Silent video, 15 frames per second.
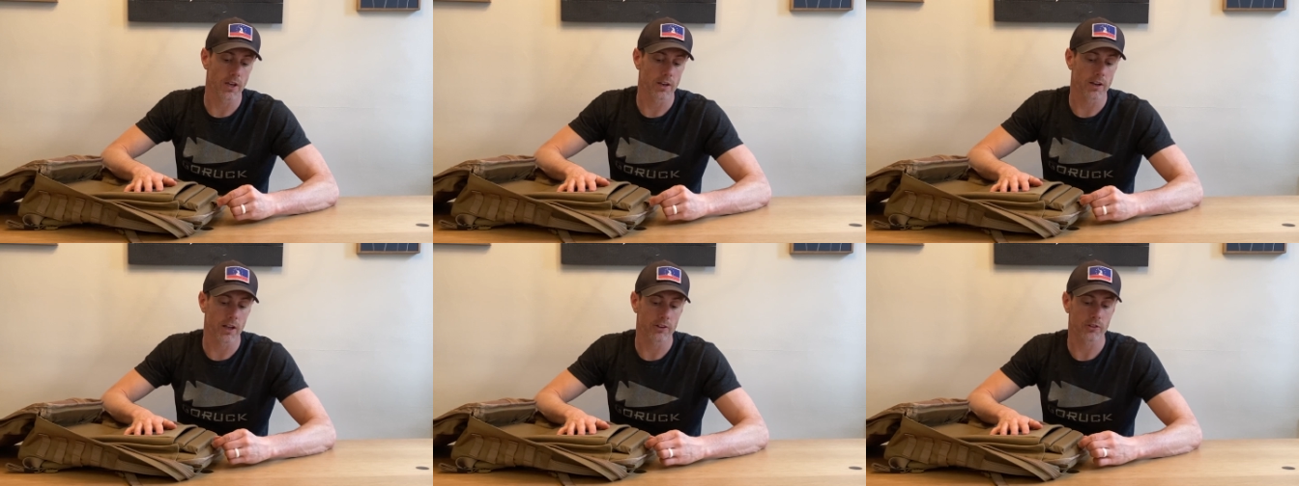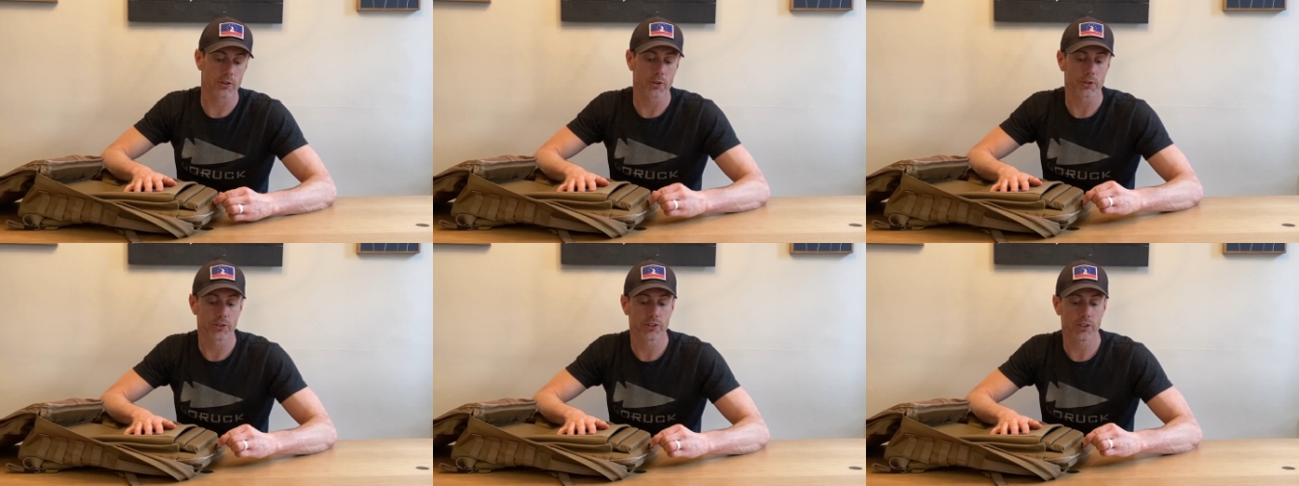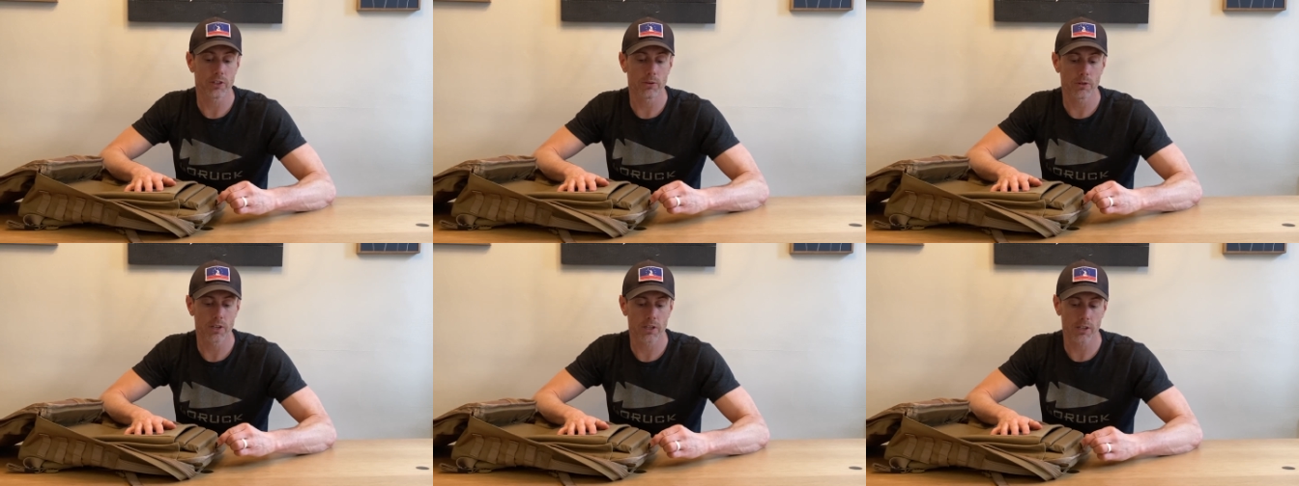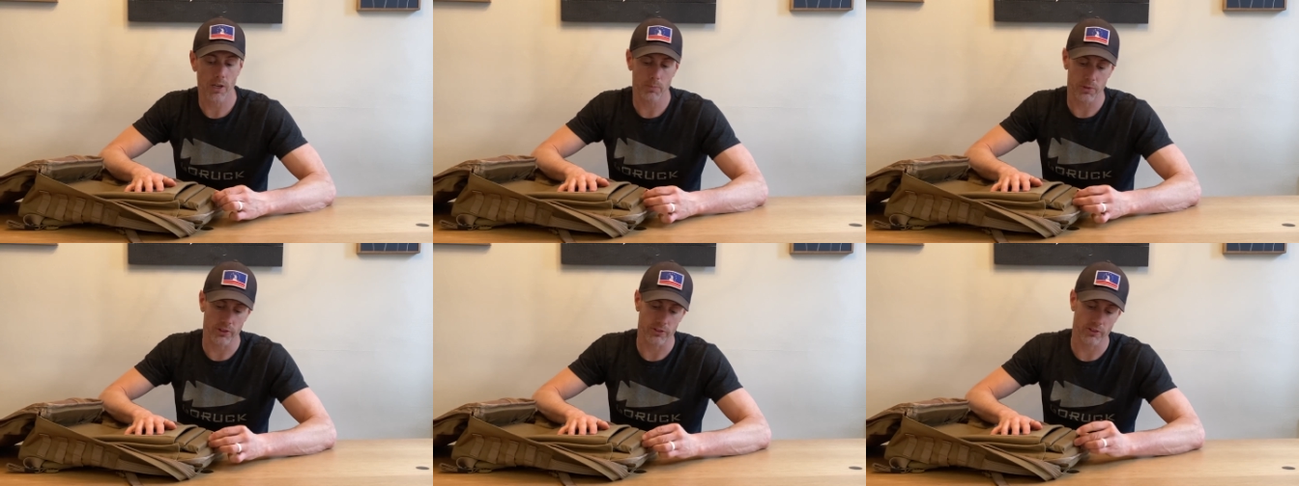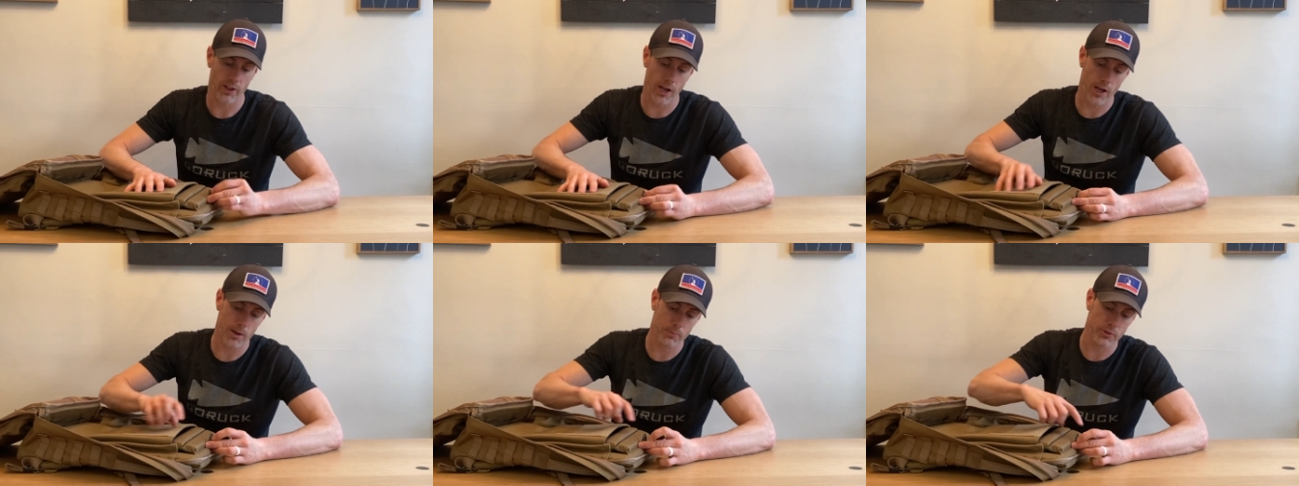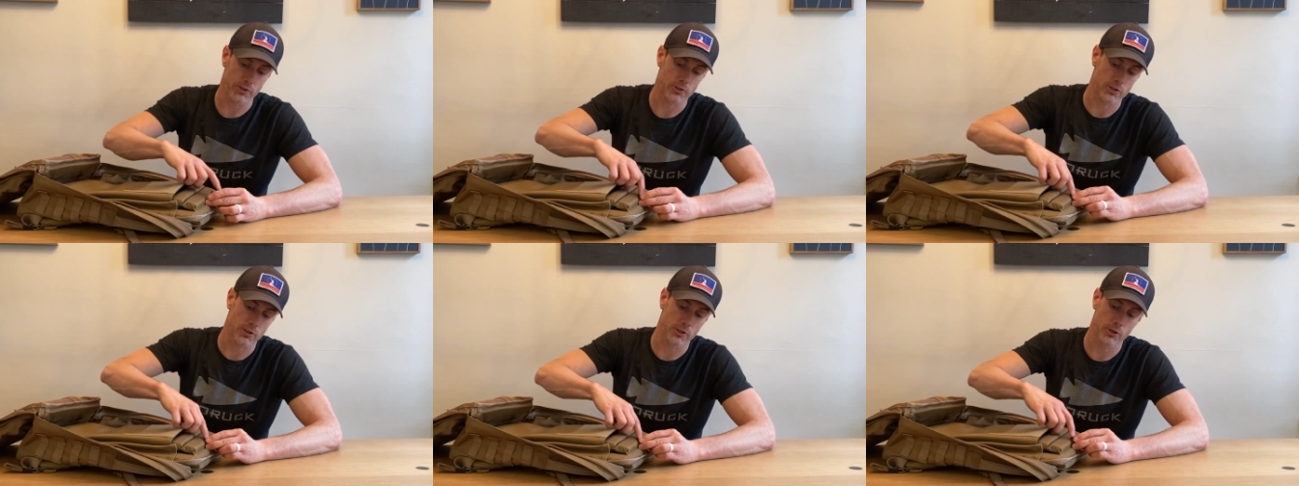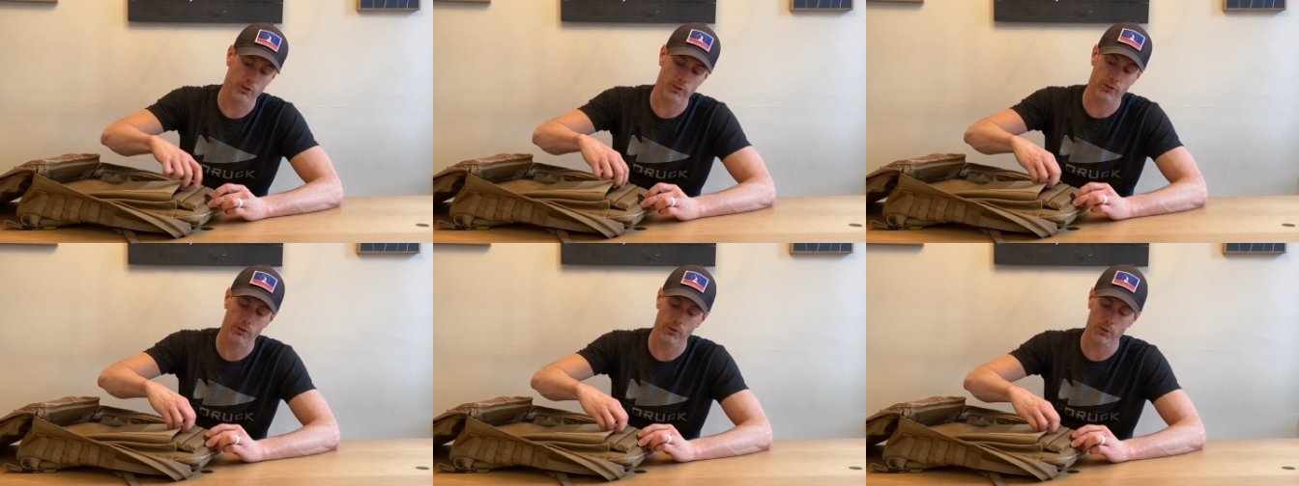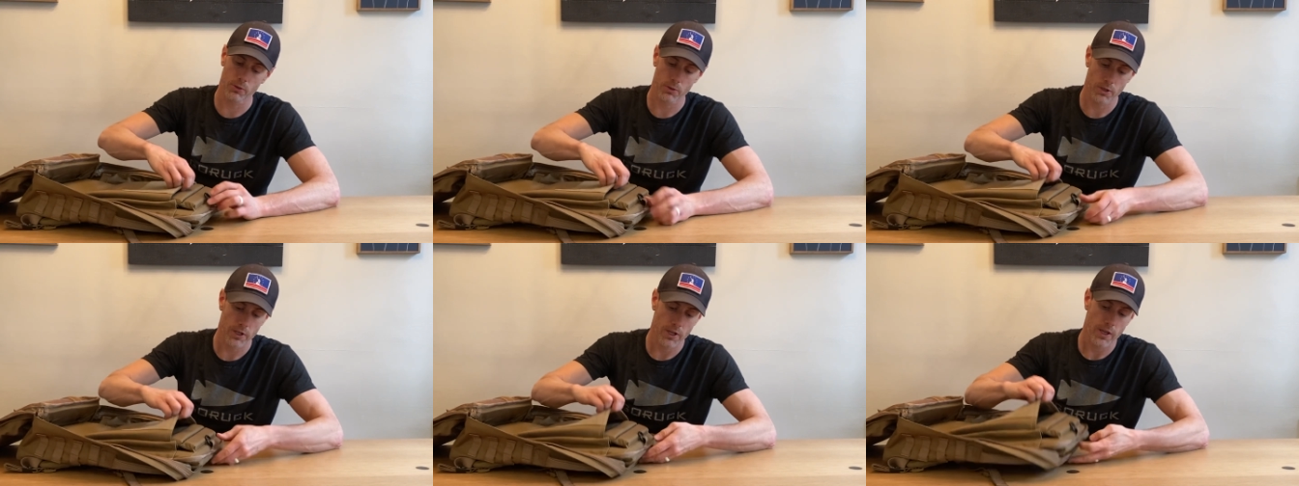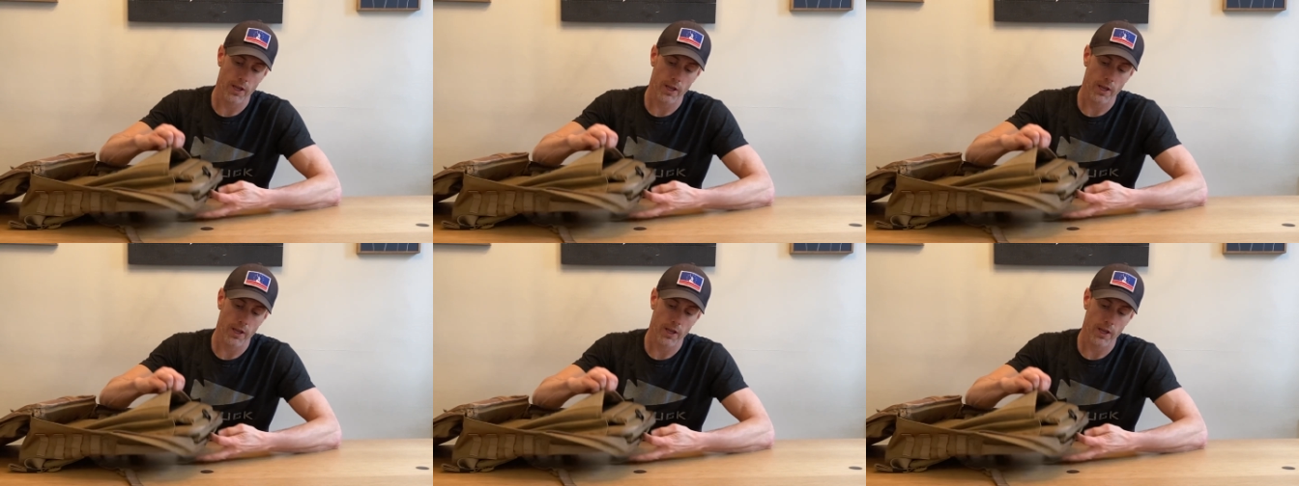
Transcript: a nice little D-ring up at the top that you can hook to,